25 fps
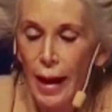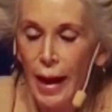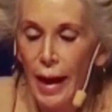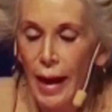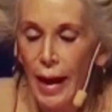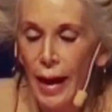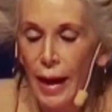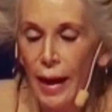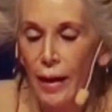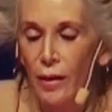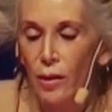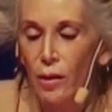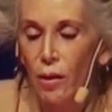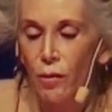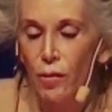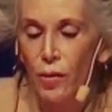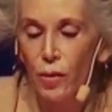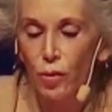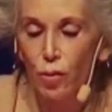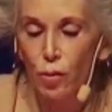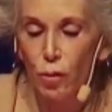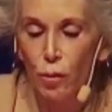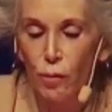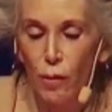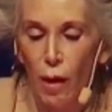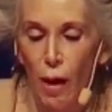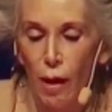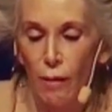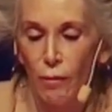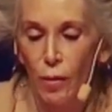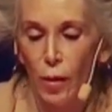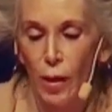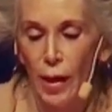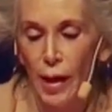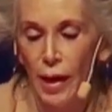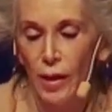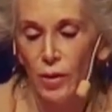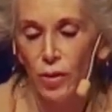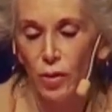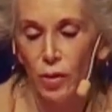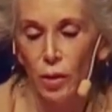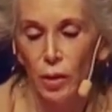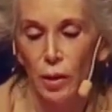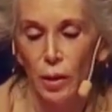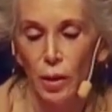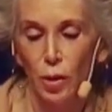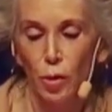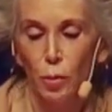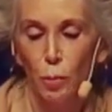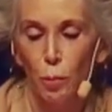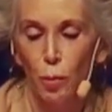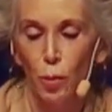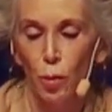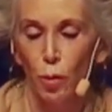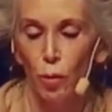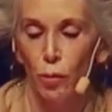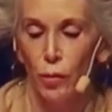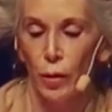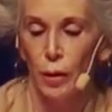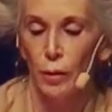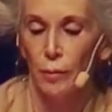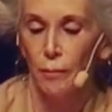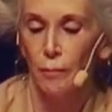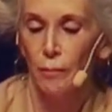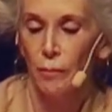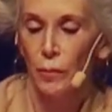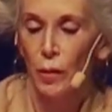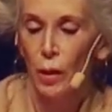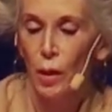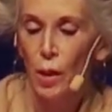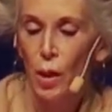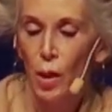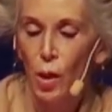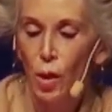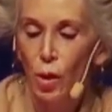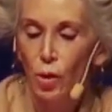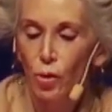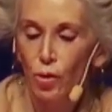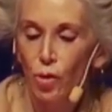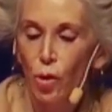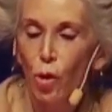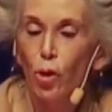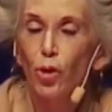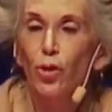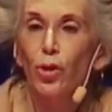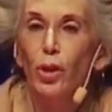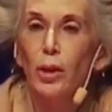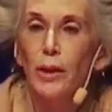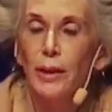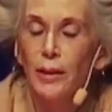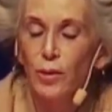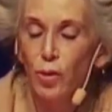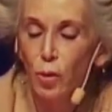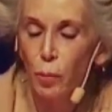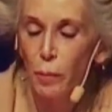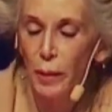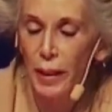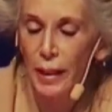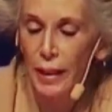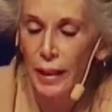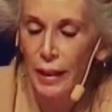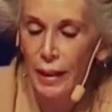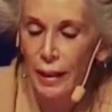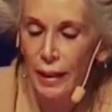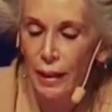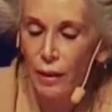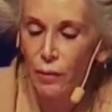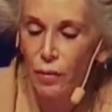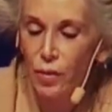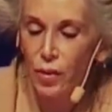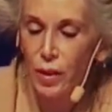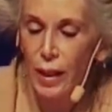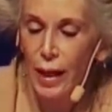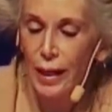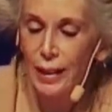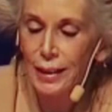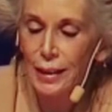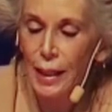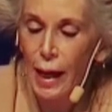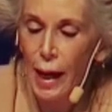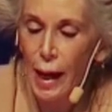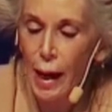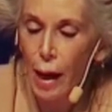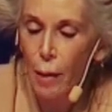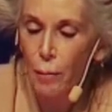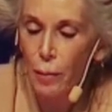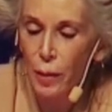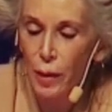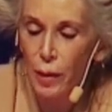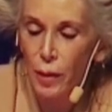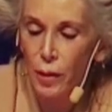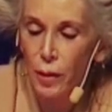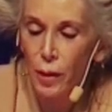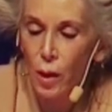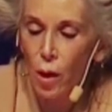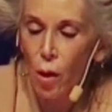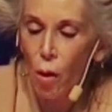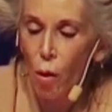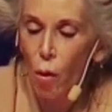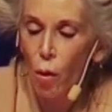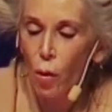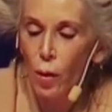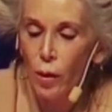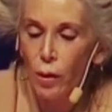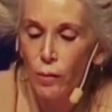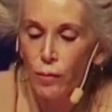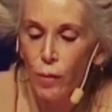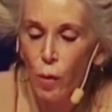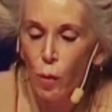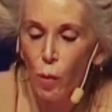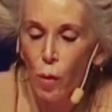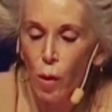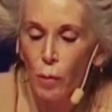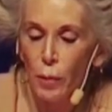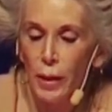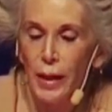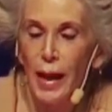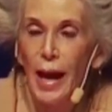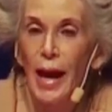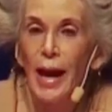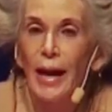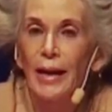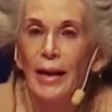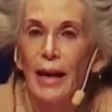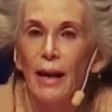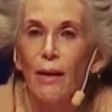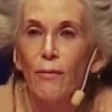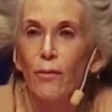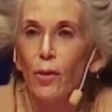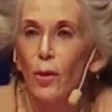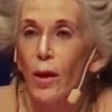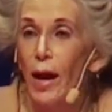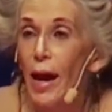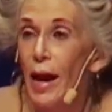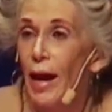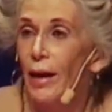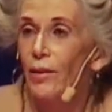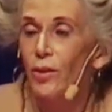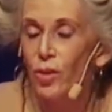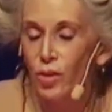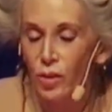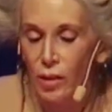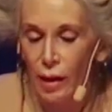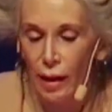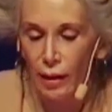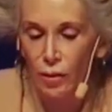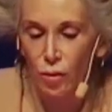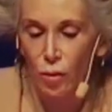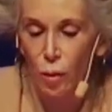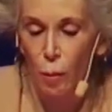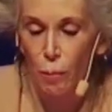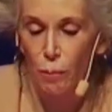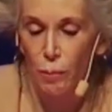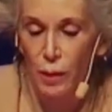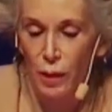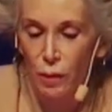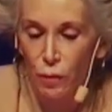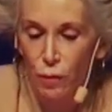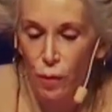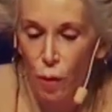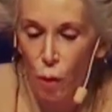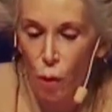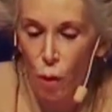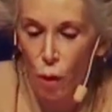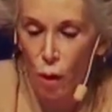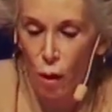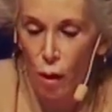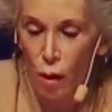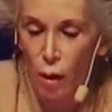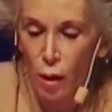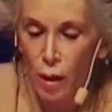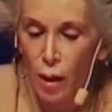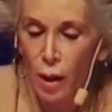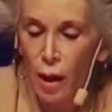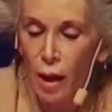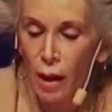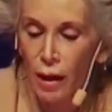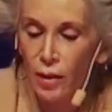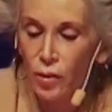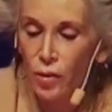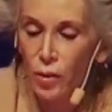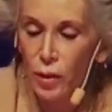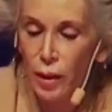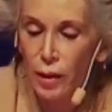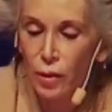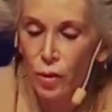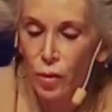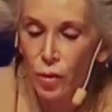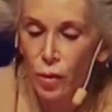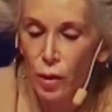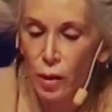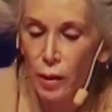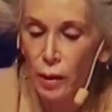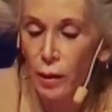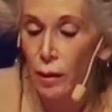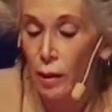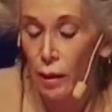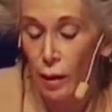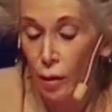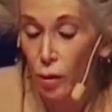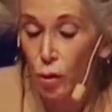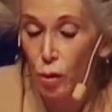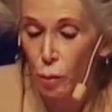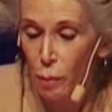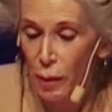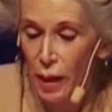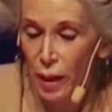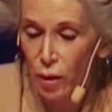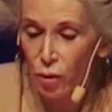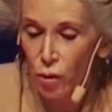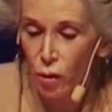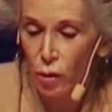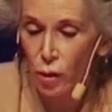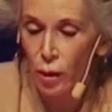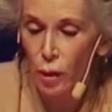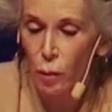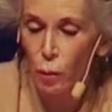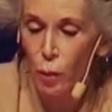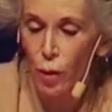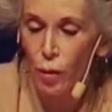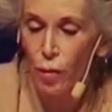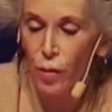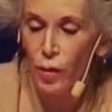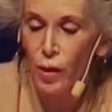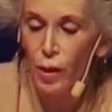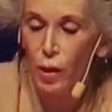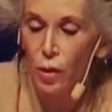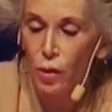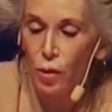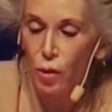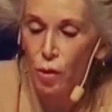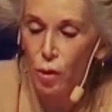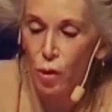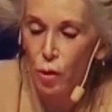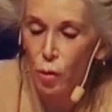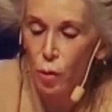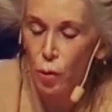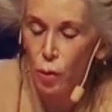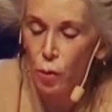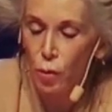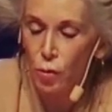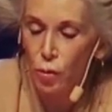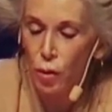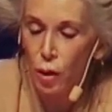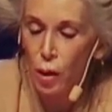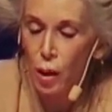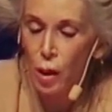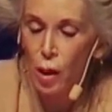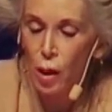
and the survivor has to disprove it. Socially speaking, if sex happened, or if a woman had ever had sex before, essentially and especially with the accused,